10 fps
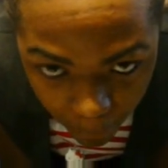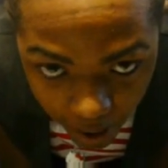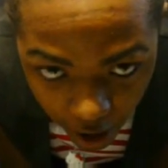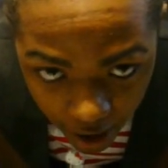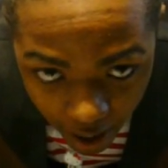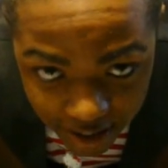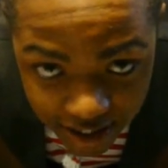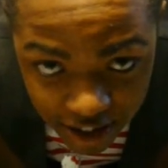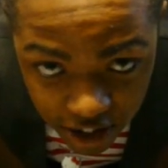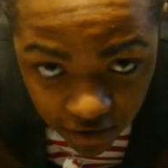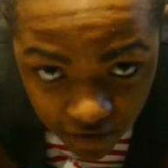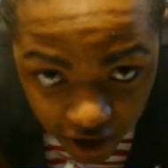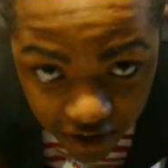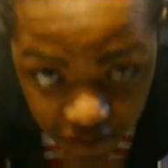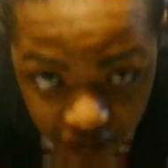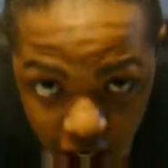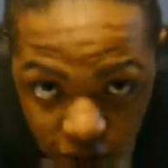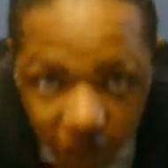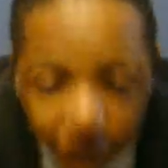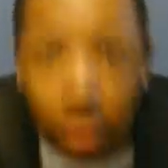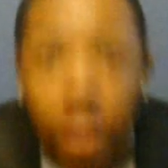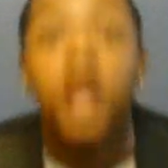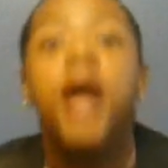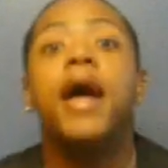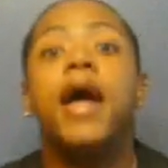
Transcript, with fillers: My hairline is still very thin in the front,